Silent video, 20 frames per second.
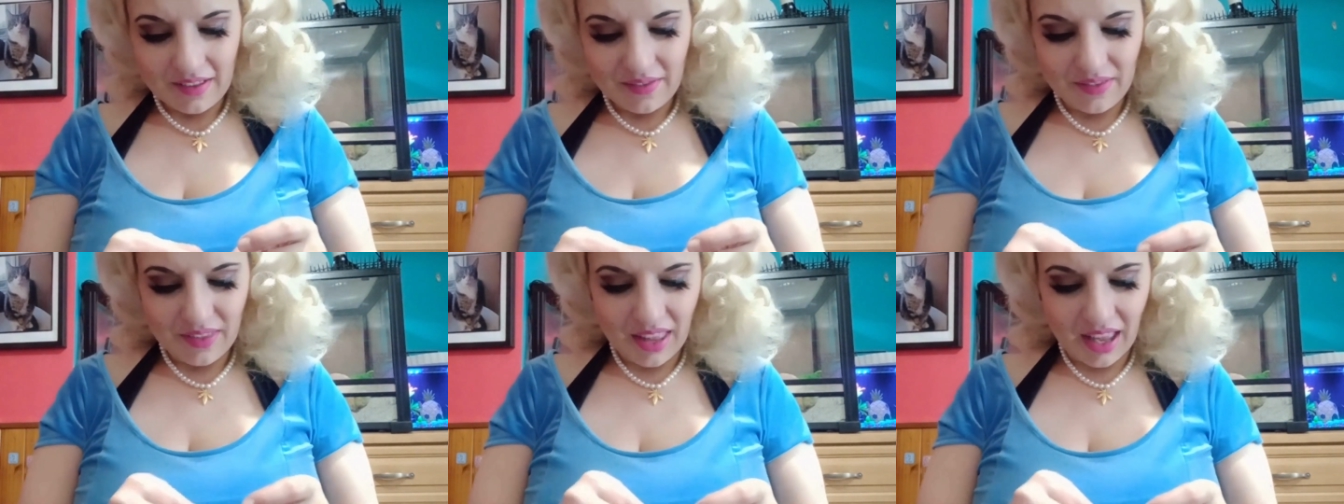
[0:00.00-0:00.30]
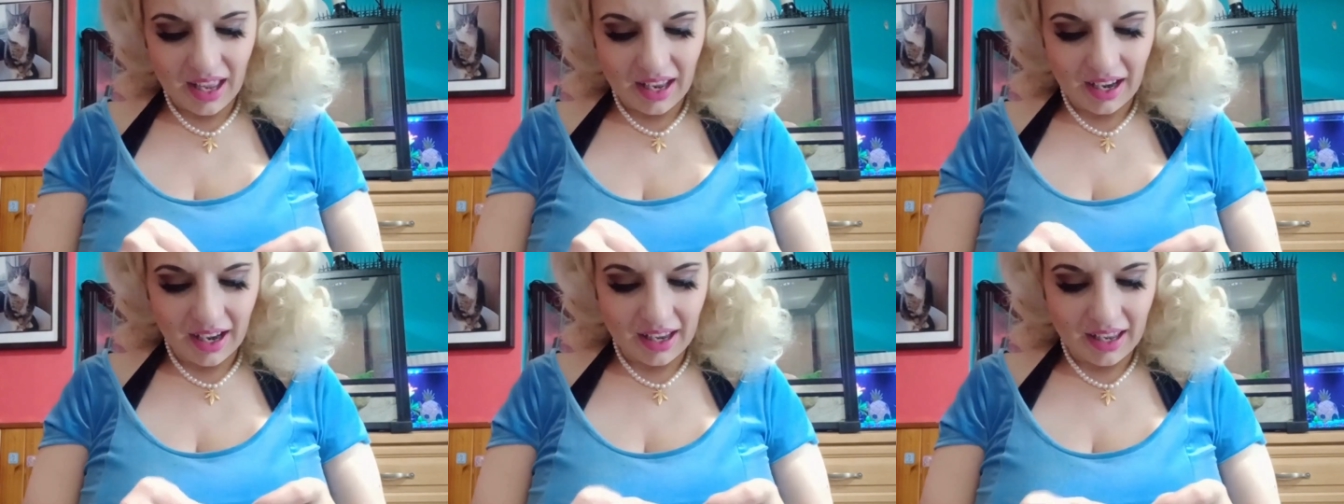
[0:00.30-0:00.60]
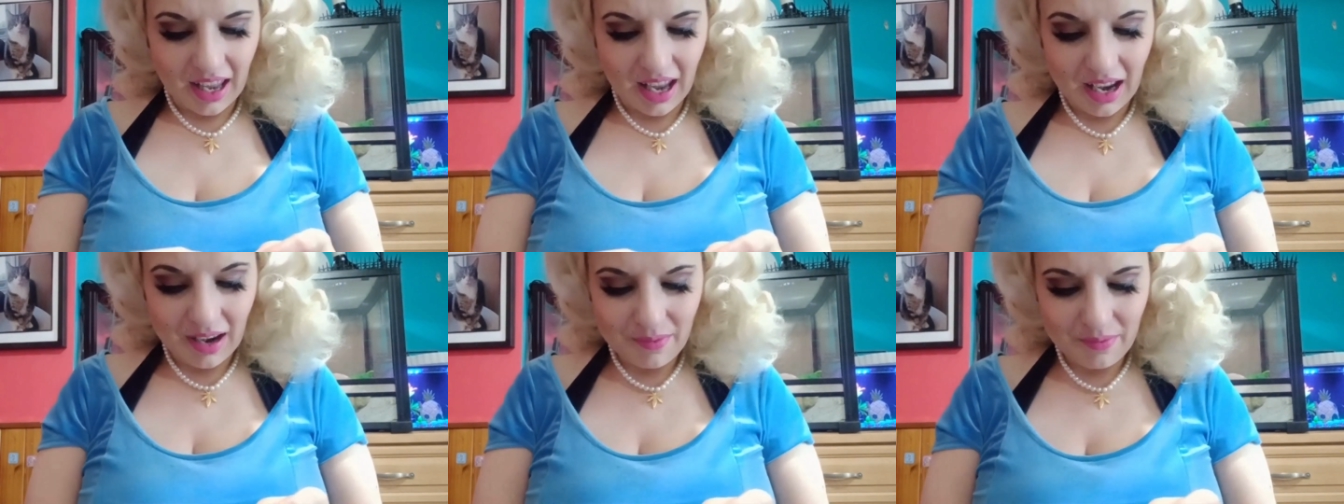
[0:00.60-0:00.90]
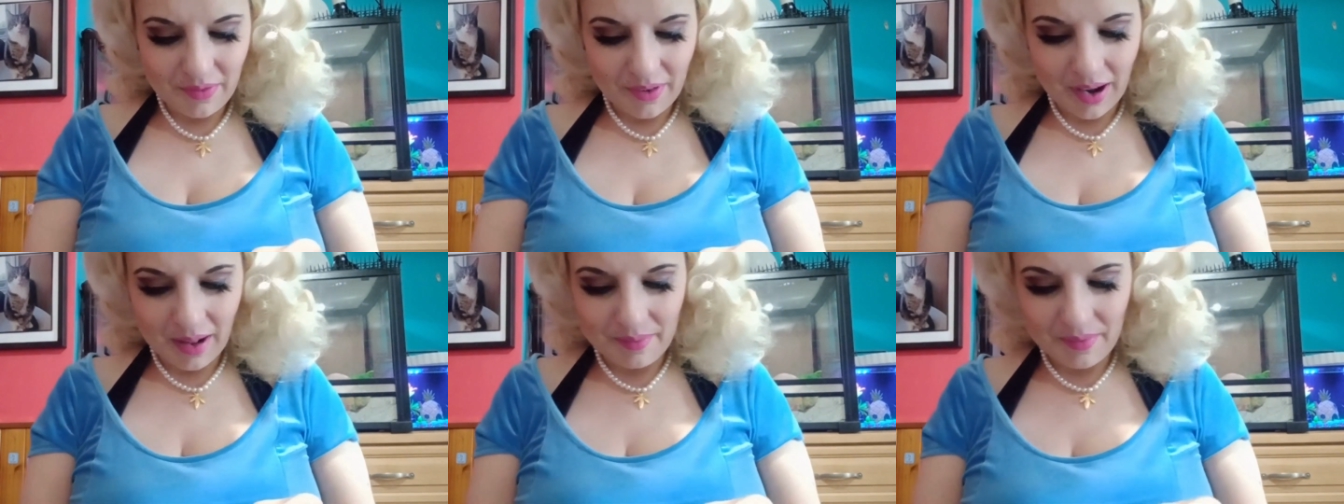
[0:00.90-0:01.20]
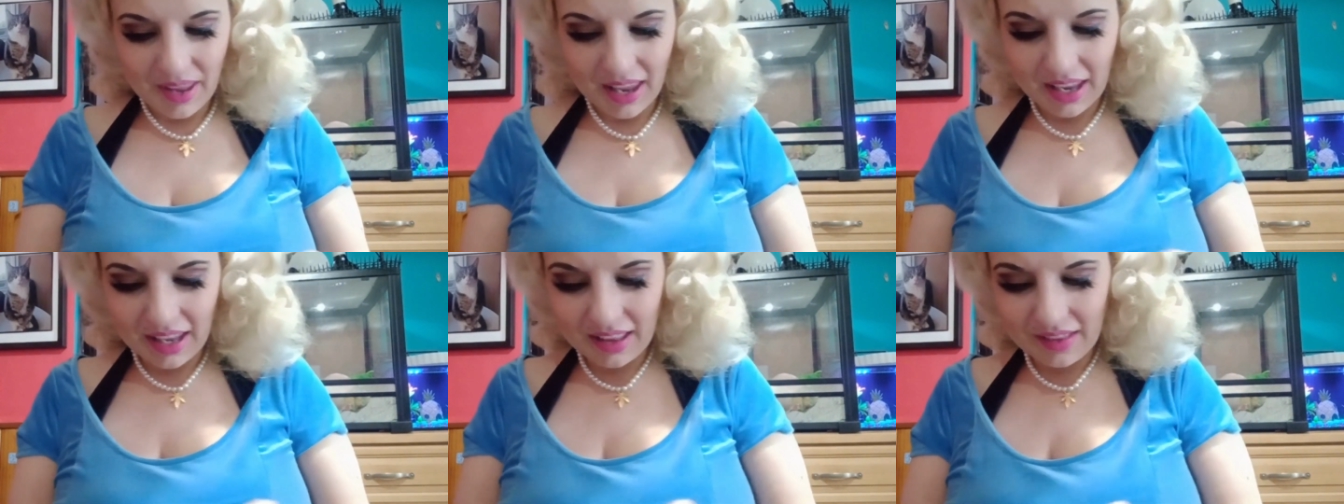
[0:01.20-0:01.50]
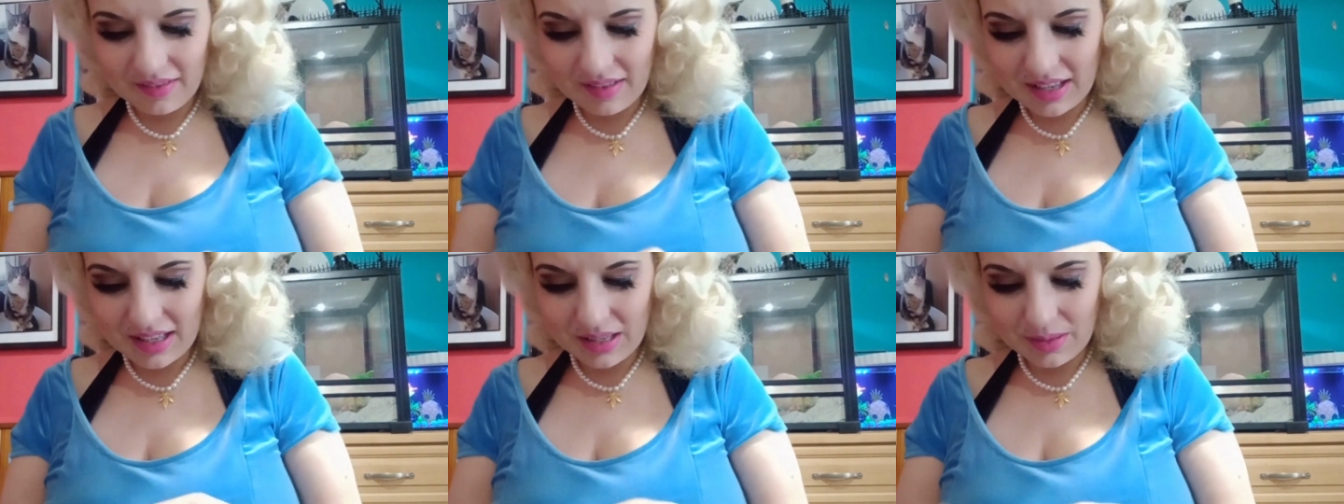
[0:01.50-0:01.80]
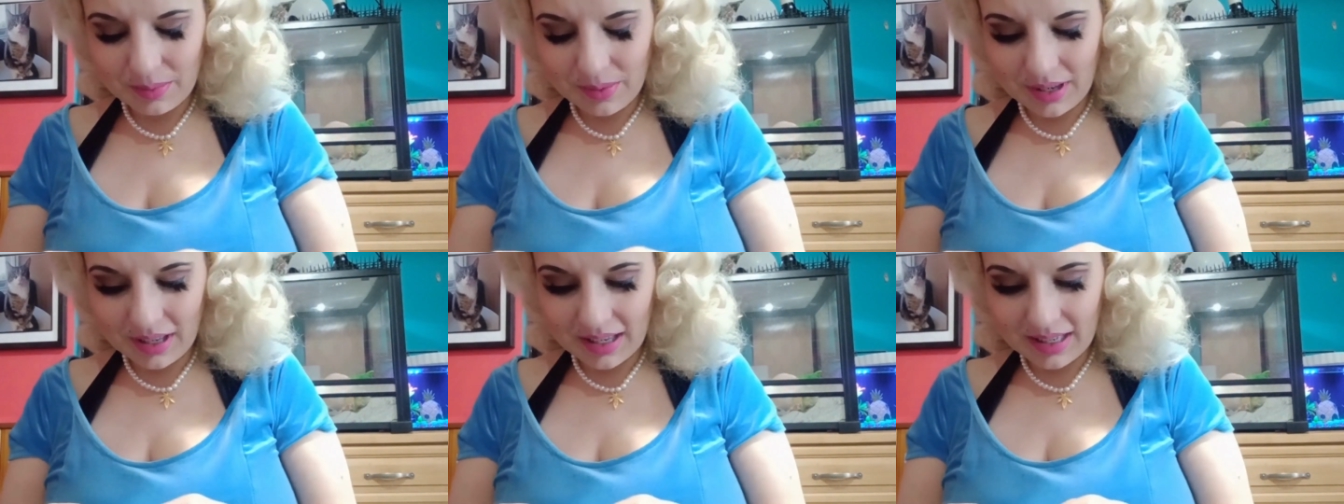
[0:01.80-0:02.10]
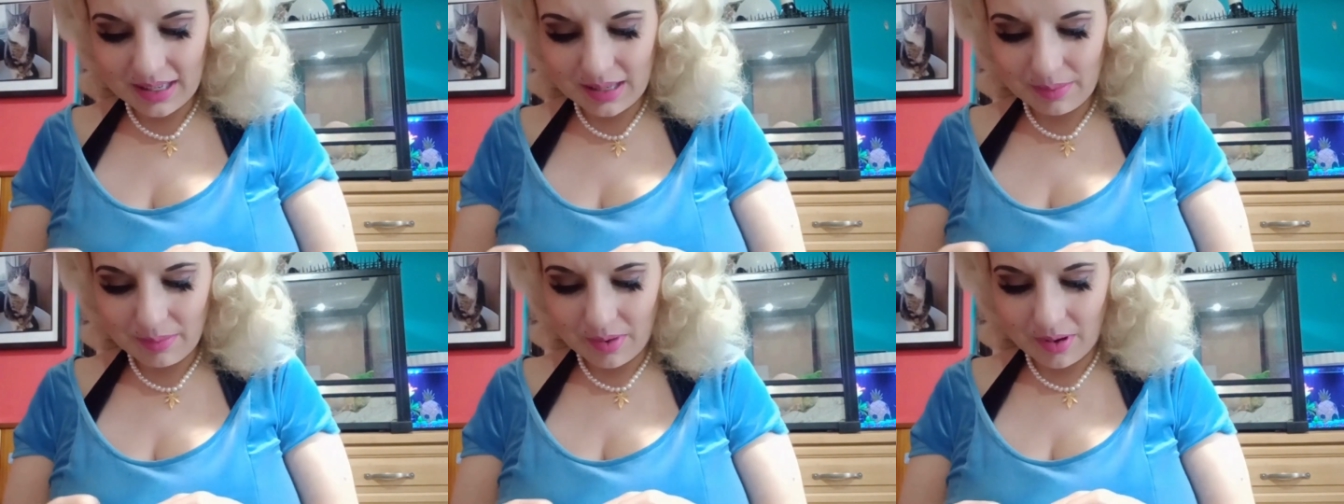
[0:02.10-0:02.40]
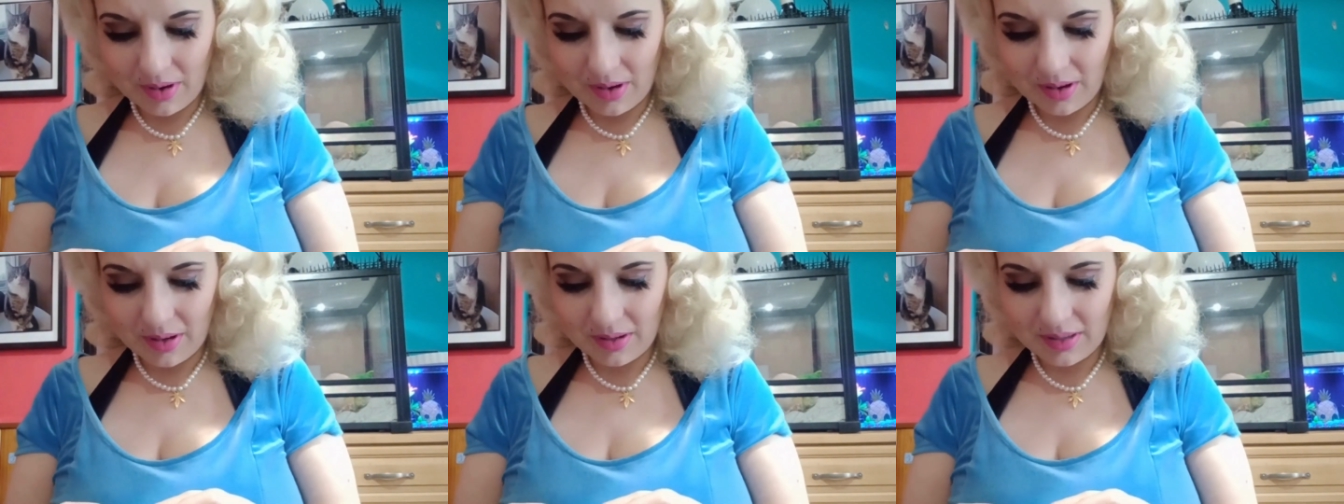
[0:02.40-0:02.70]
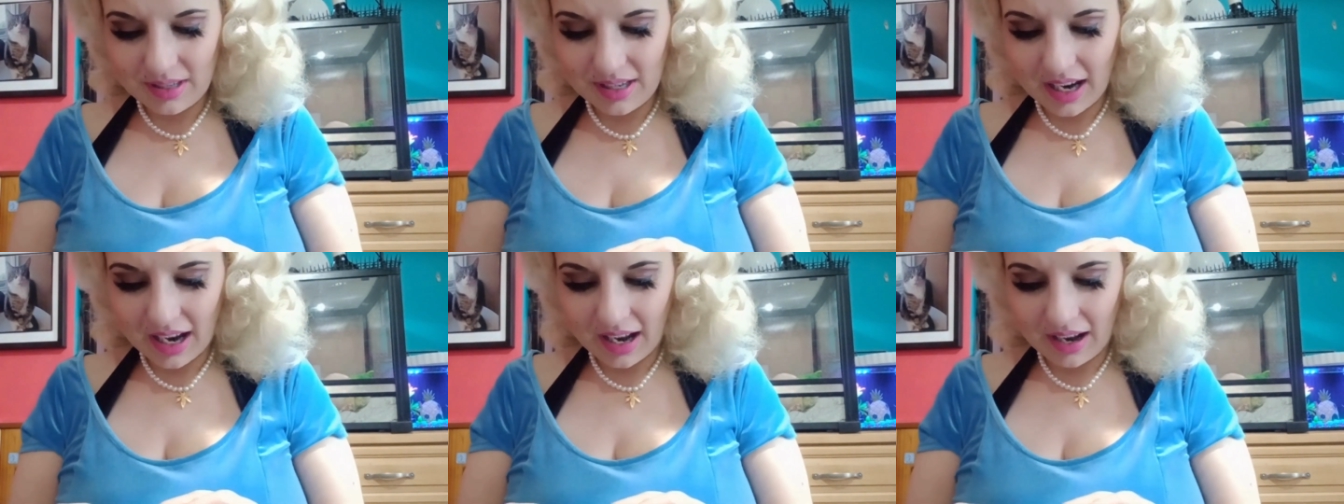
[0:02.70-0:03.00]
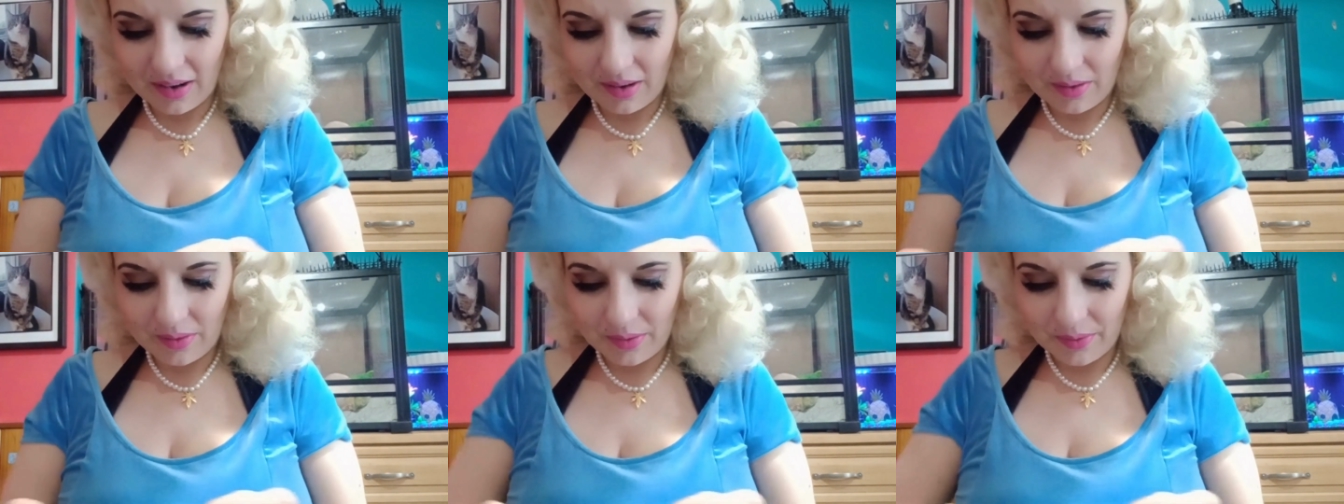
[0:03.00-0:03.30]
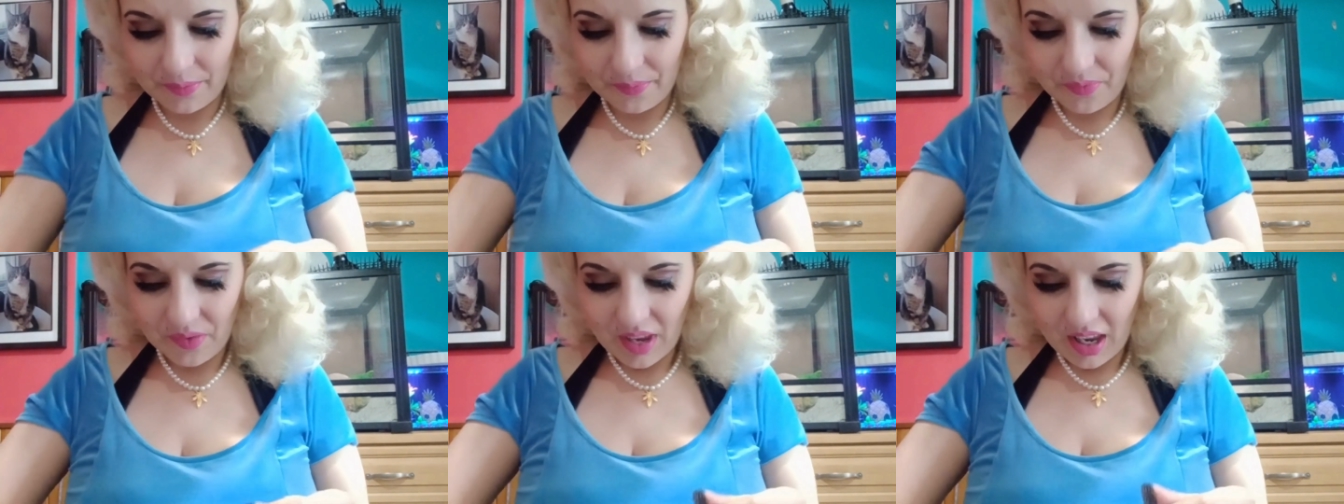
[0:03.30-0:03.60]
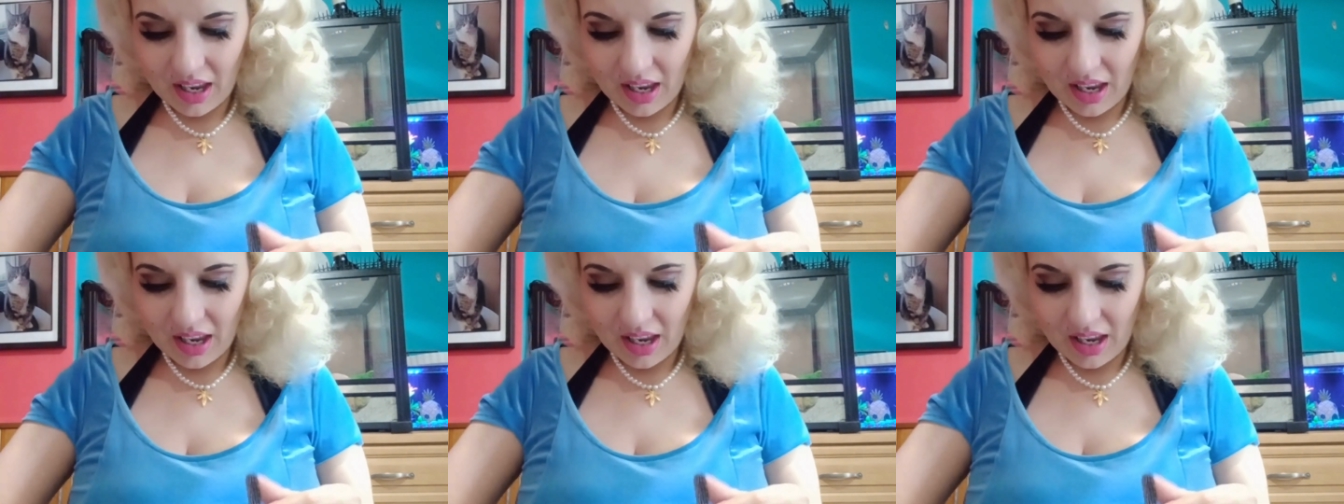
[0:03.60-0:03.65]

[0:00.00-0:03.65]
that I came from like this really small town,